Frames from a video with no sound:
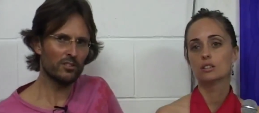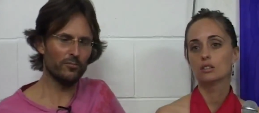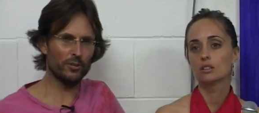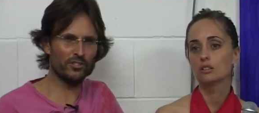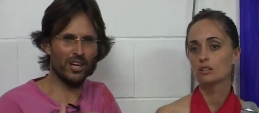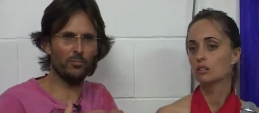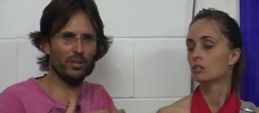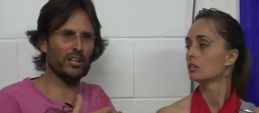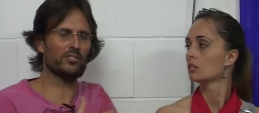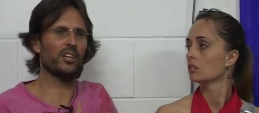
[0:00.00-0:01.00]
Speaker 1: So for
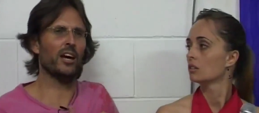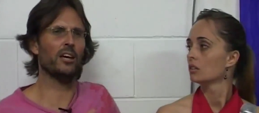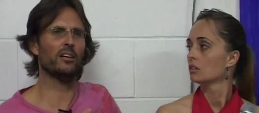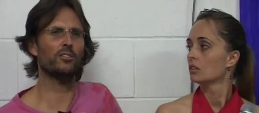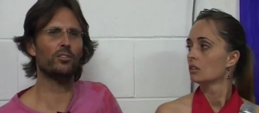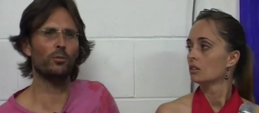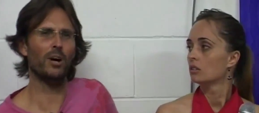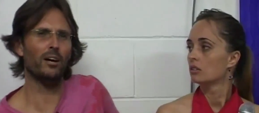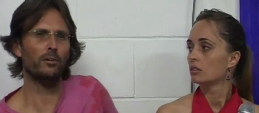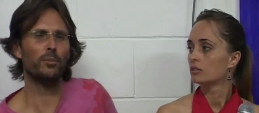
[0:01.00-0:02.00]
example, let's say
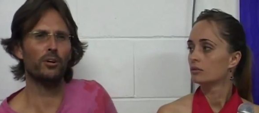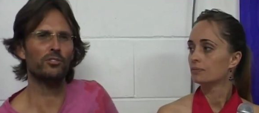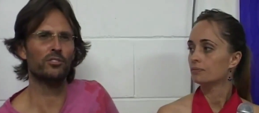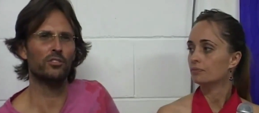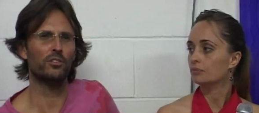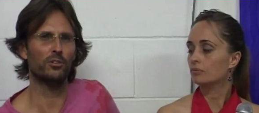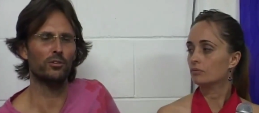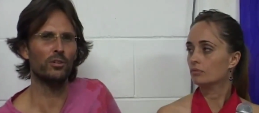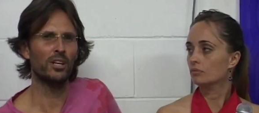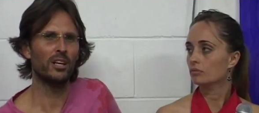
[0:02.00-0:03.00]
you are a person
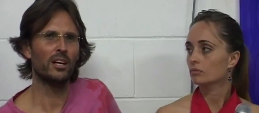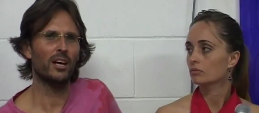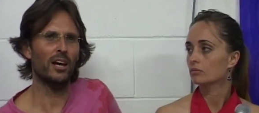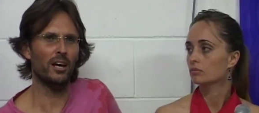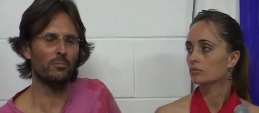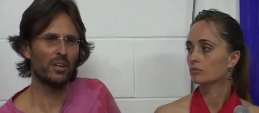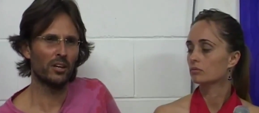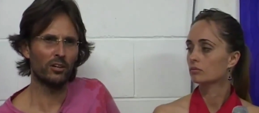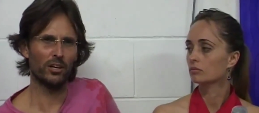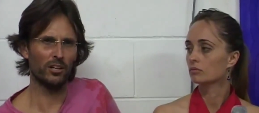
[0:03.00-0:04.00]
who um,
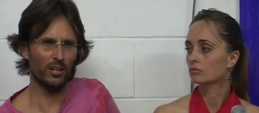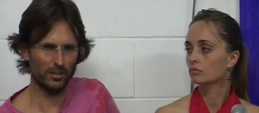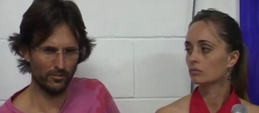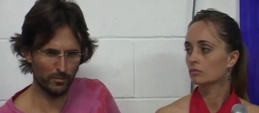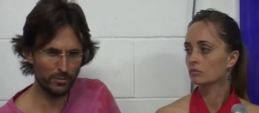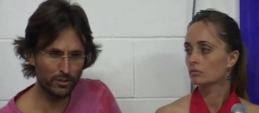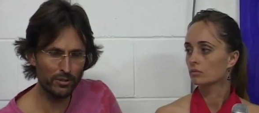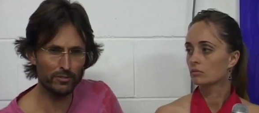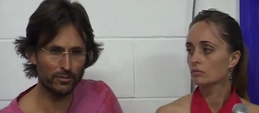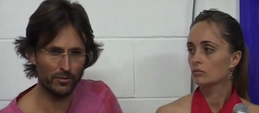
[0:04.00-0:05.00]
got a lot of
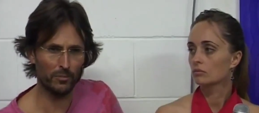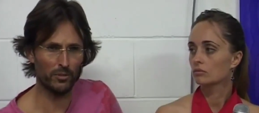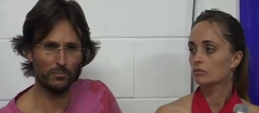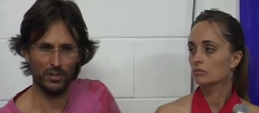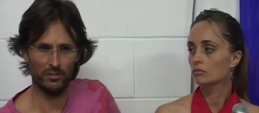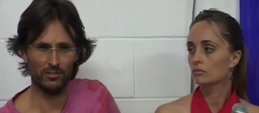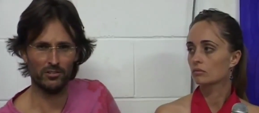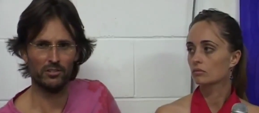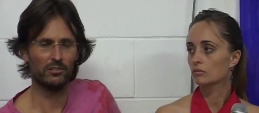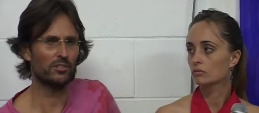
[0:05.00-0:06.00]
approval from your
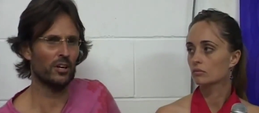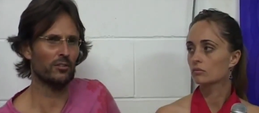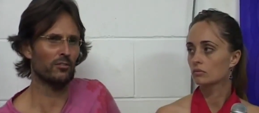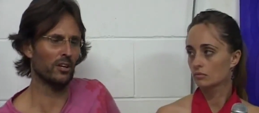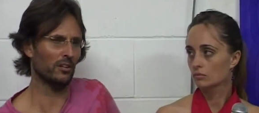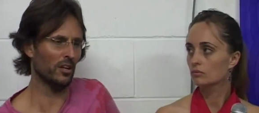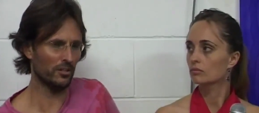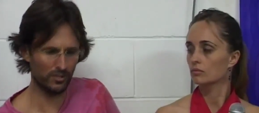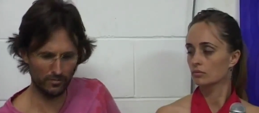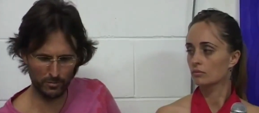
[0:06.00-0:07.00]
parents. So you've got
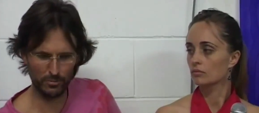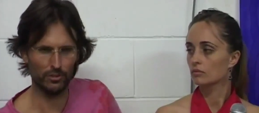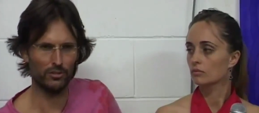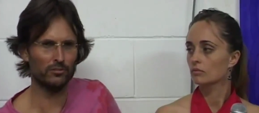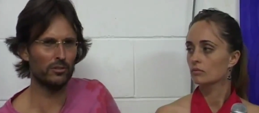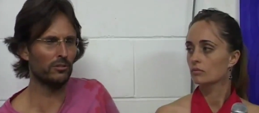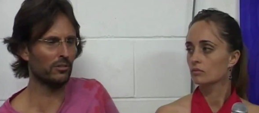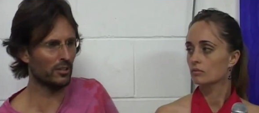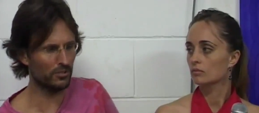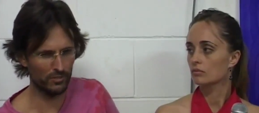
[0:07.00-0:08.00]
lots of
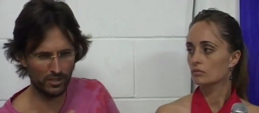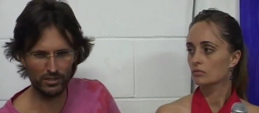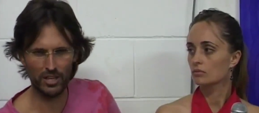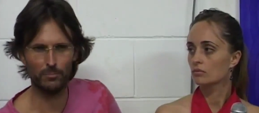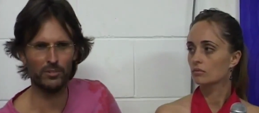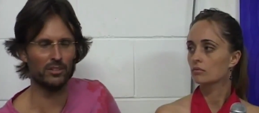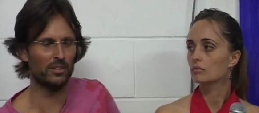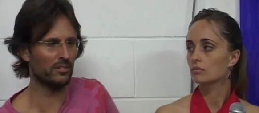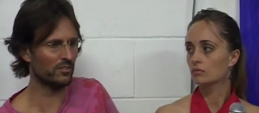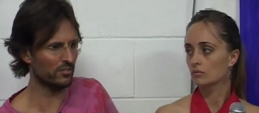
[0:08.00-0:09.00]
approval, lots of
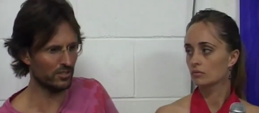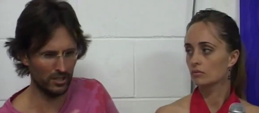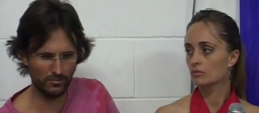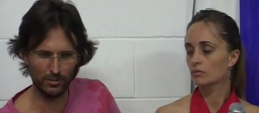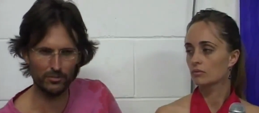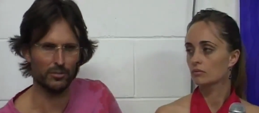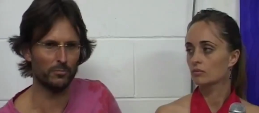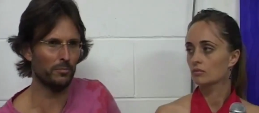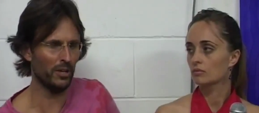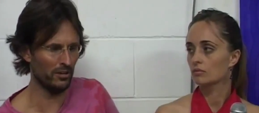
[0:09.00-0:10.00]
acceptance and so forth
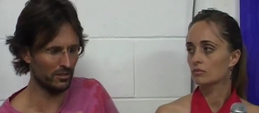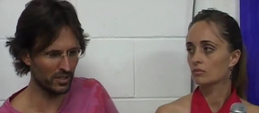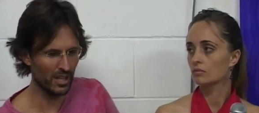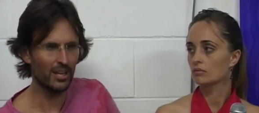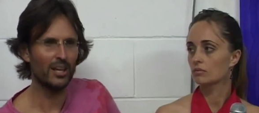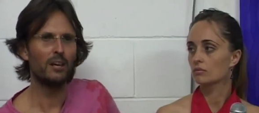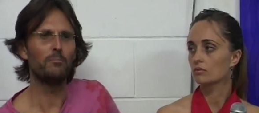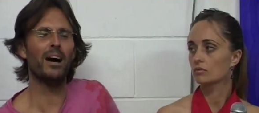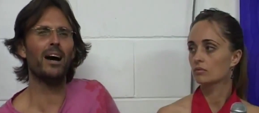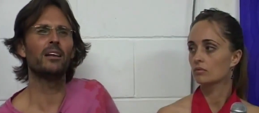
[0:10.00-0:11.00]
from your parents.
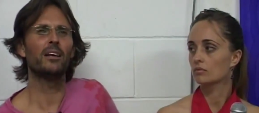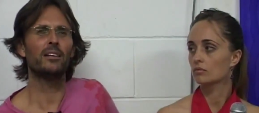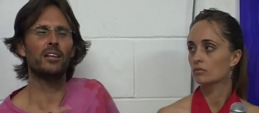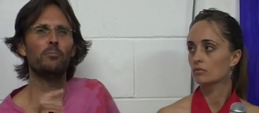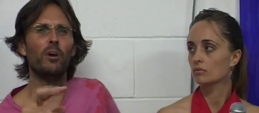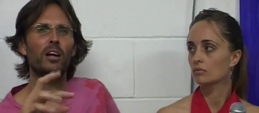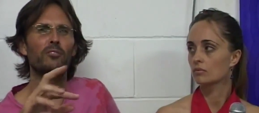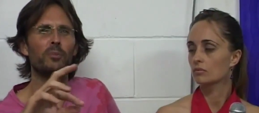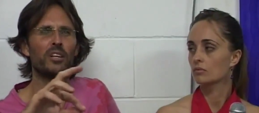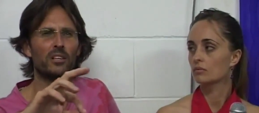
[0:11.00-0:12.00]
But there
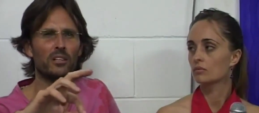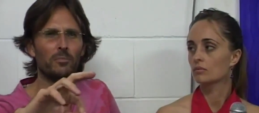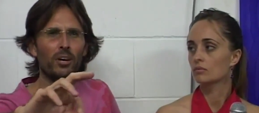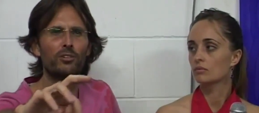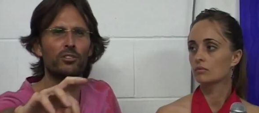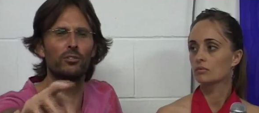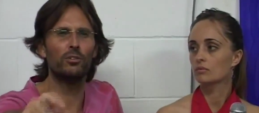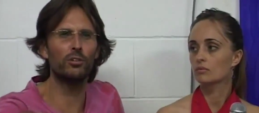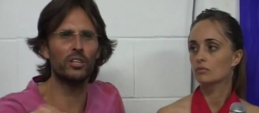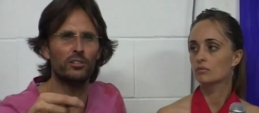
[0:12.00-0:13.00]
might have been an
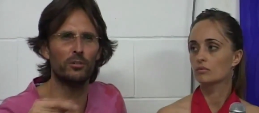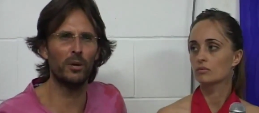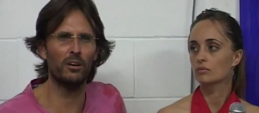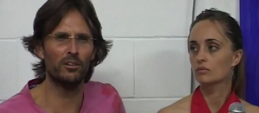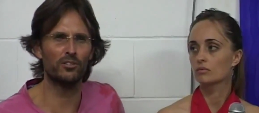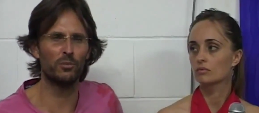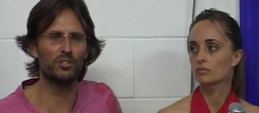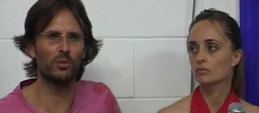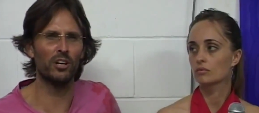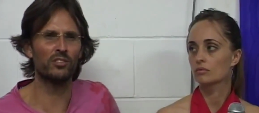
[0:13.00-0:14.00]
emotional hook in your parents
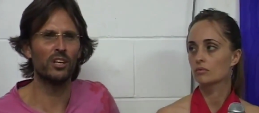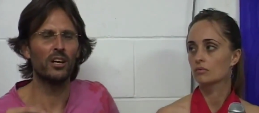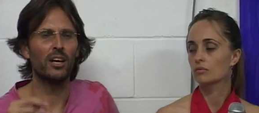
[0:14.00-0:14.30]
which was,